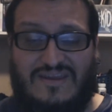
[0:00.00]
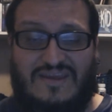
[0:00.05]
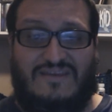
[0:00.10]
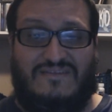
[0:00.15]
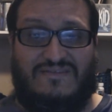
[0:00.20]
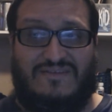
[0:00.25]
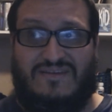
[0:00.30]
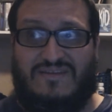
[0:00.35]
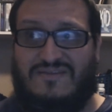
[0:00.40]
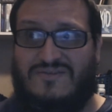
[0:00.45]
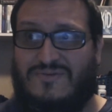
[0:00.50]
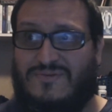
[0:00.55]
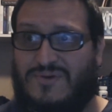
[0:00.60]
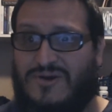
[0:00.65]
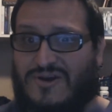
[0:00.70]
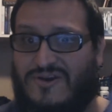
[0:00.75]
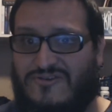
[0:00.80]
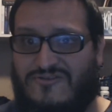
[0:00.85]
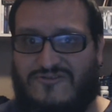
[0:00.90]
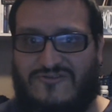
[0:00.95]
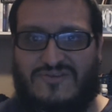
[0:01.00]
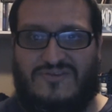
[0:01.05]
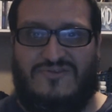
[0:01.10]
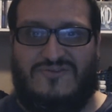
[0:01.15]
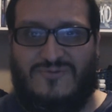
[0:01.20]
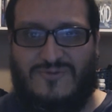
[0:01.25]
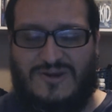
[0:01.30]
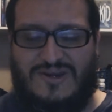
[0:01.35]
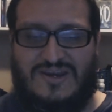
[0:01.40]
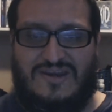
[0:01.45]
days into a
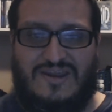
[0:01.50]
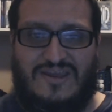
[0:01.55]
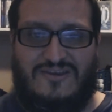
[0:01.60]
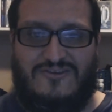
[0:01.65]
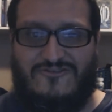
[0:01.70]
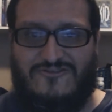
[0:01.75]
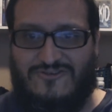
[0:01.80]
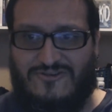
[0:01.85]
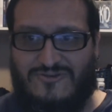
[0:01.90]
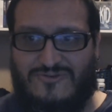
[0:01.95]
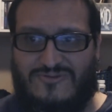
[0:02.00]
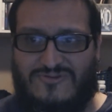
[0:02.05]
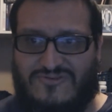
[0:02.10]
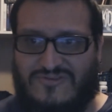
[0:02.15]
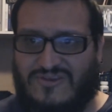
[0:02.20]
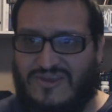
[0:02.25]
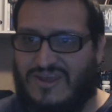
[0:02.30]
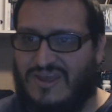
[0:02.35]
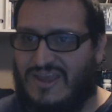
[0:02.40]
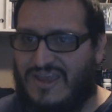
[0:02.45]
120-day shoot.